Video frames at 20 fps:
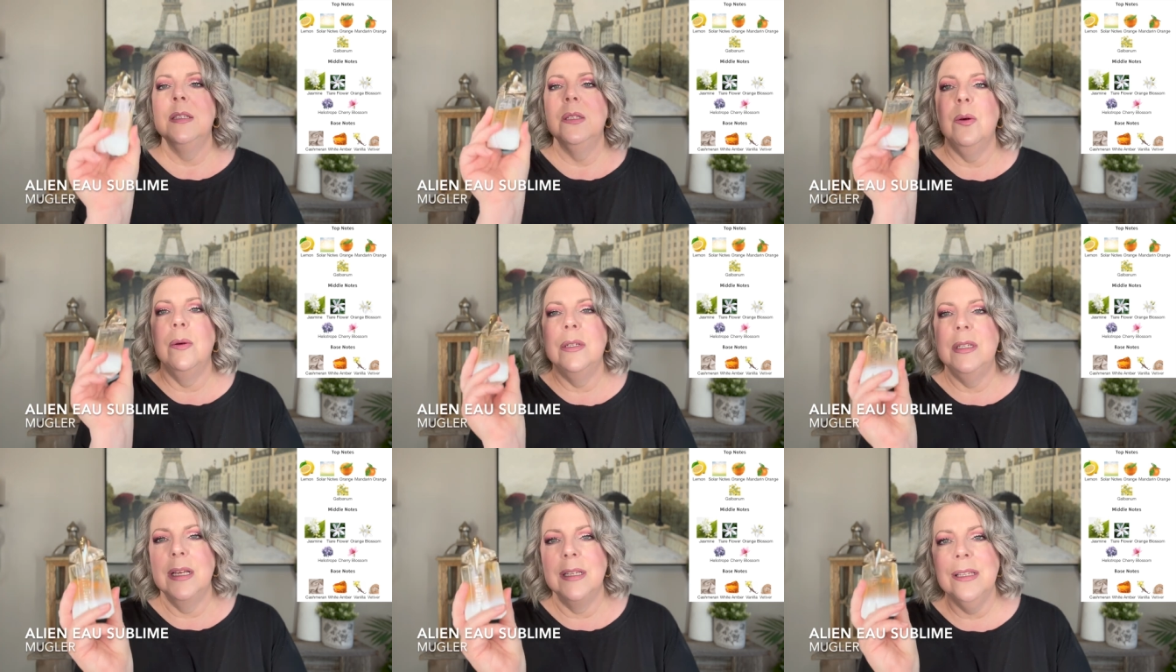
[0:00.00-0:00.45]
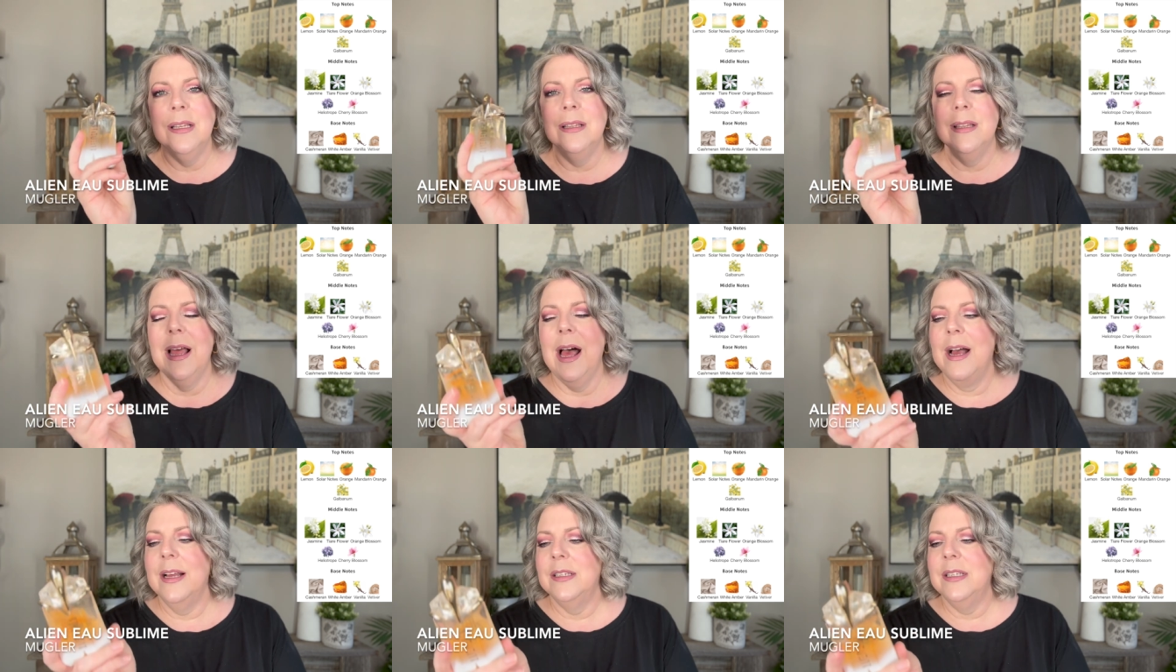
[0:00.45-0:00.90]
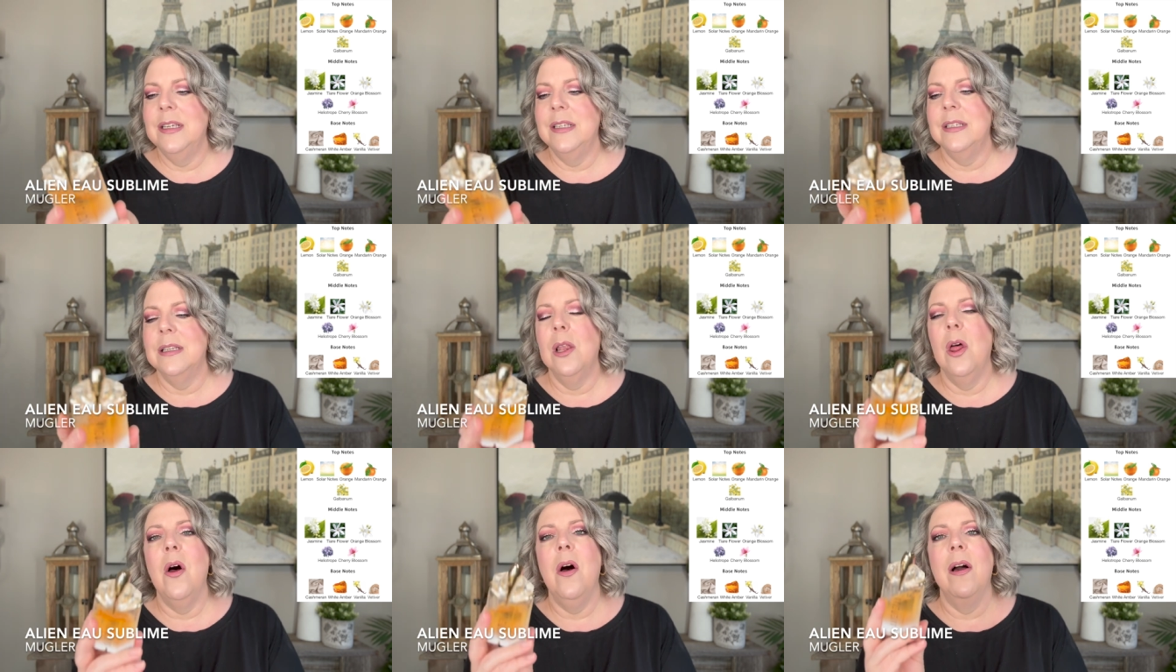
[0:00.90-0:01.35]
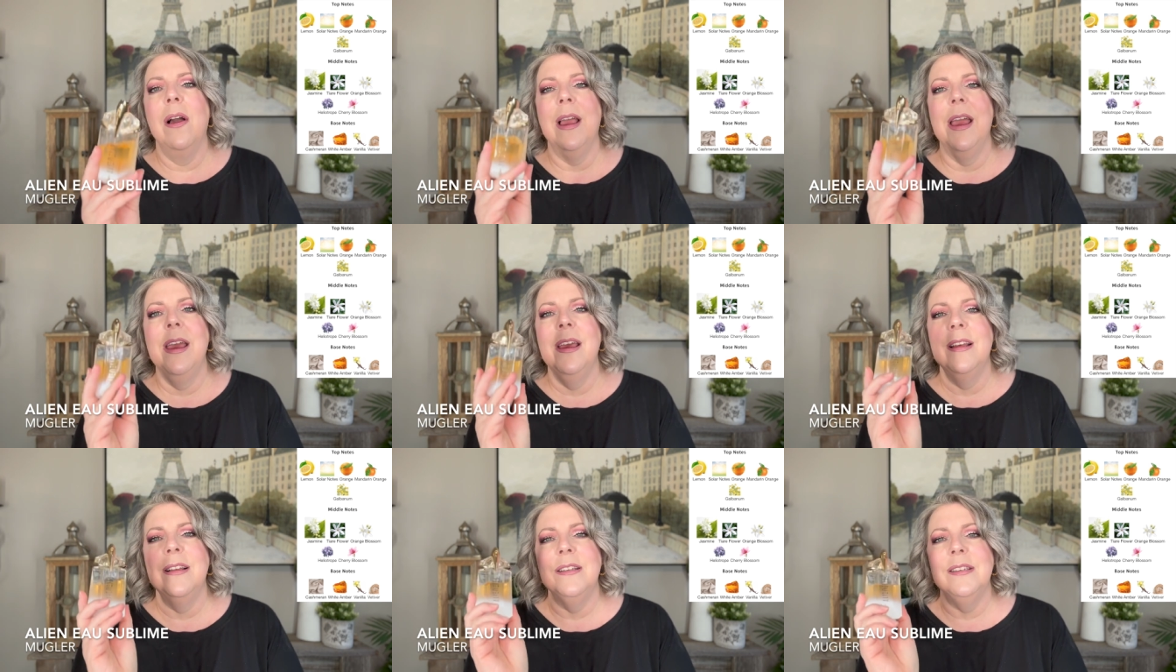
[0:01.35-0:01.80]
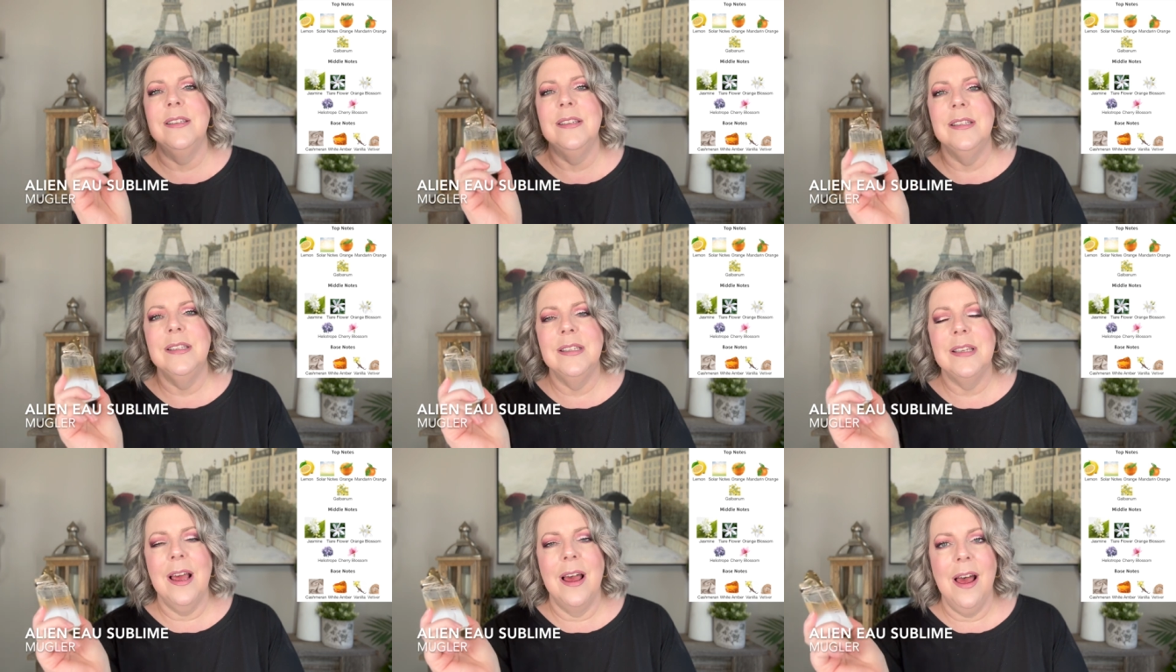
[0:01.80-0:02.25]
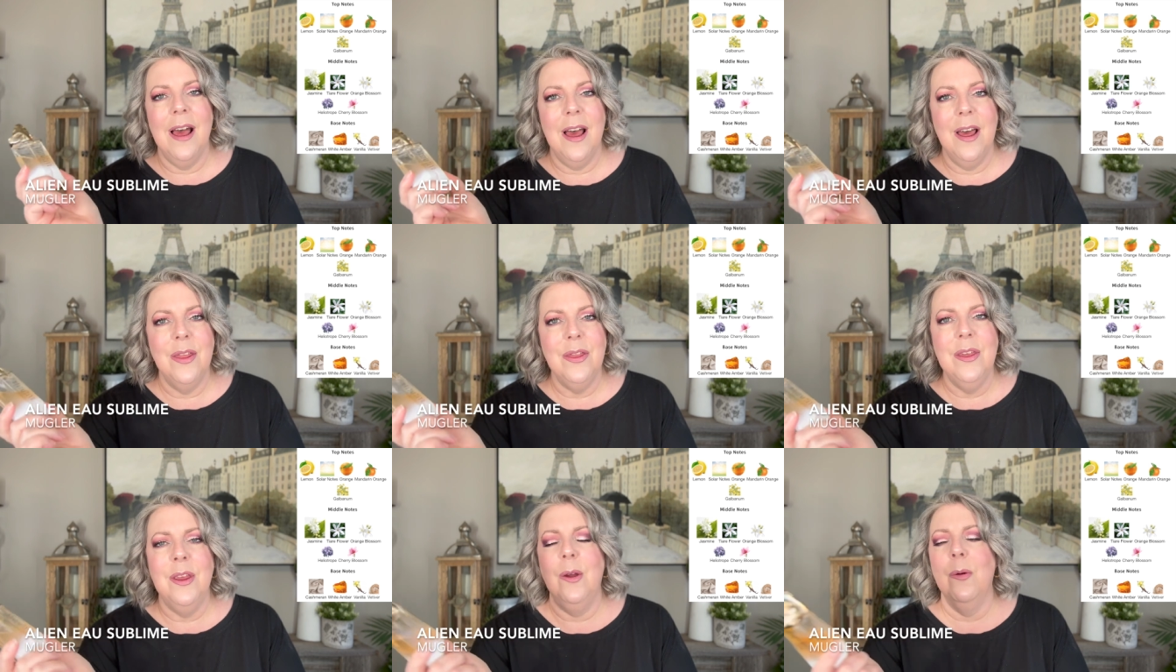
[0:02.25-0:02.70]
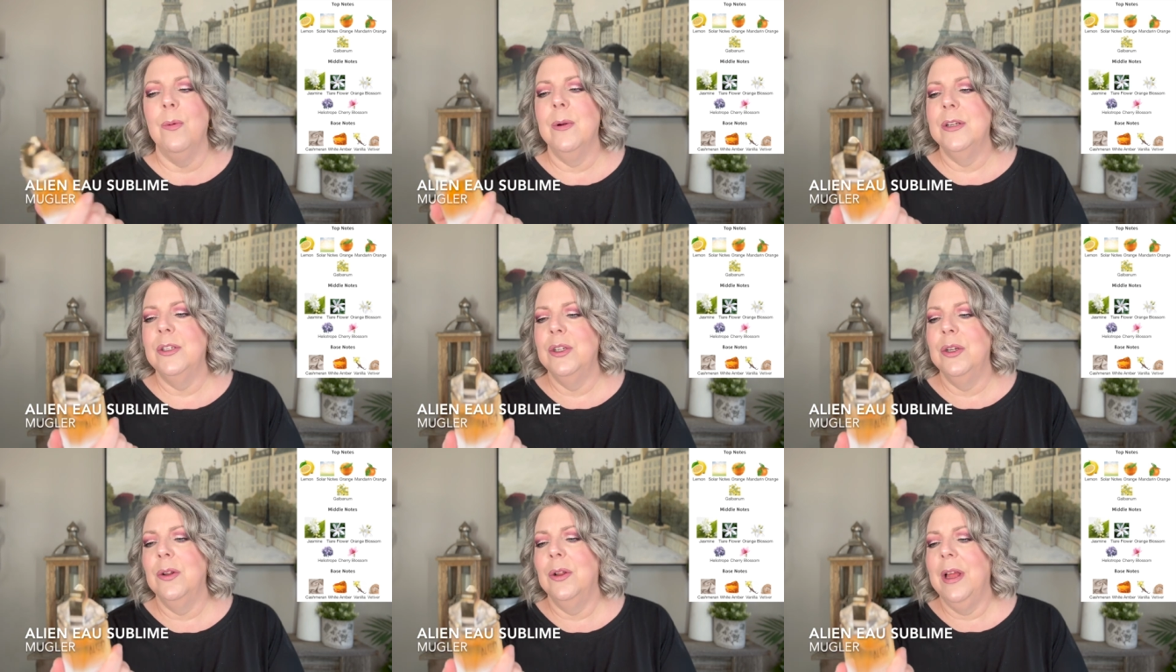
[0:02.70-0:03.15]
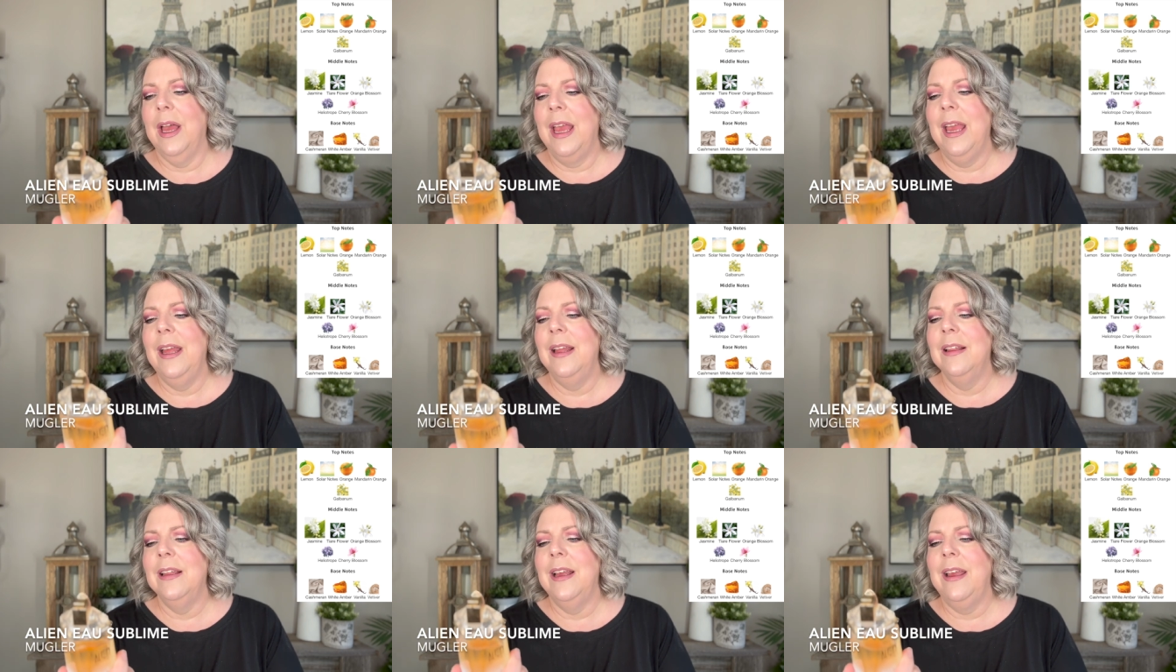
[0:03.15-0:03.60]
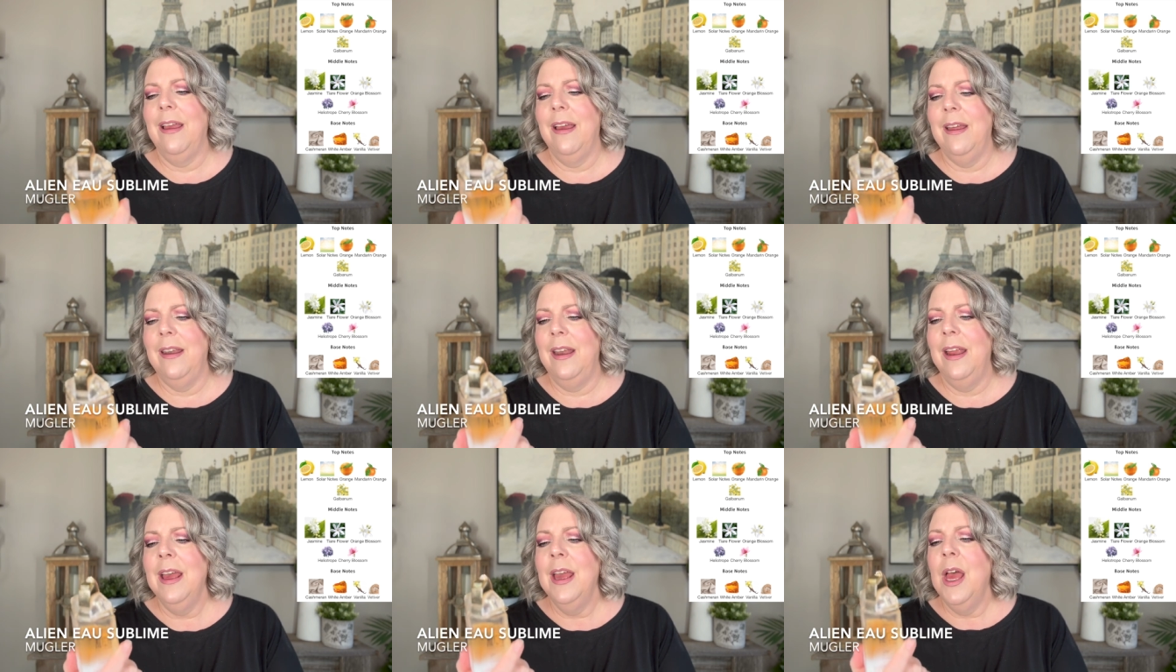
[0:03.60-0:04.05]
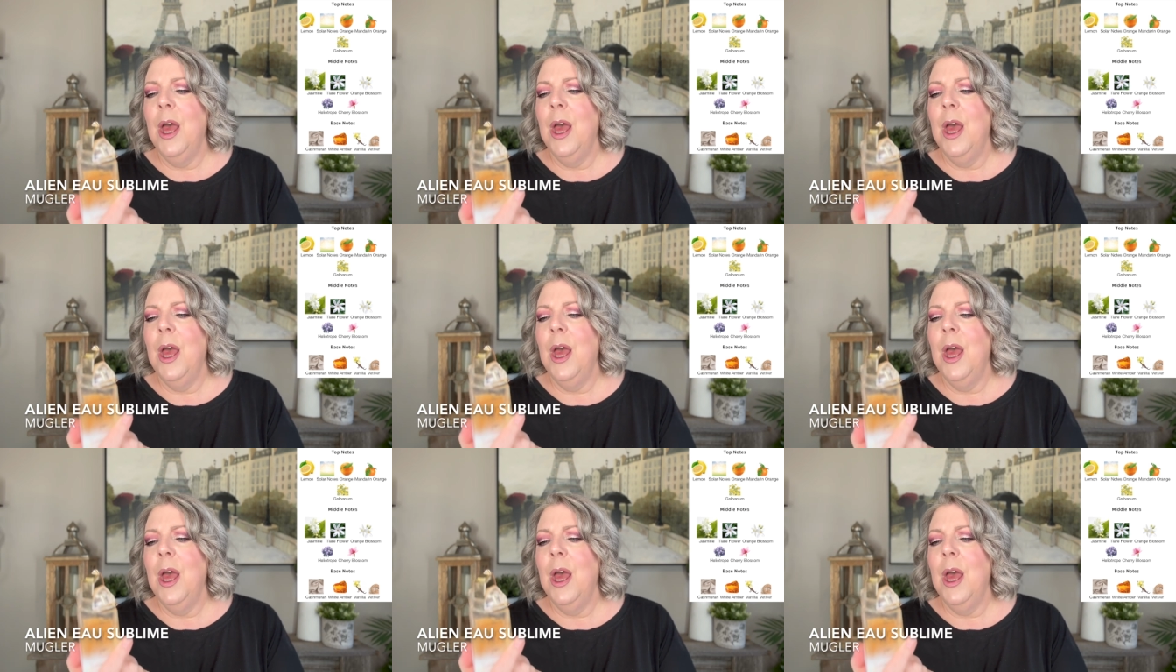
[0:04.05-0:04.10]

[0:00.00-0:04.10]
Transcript: so it doesn't last as long as uh, the original alien,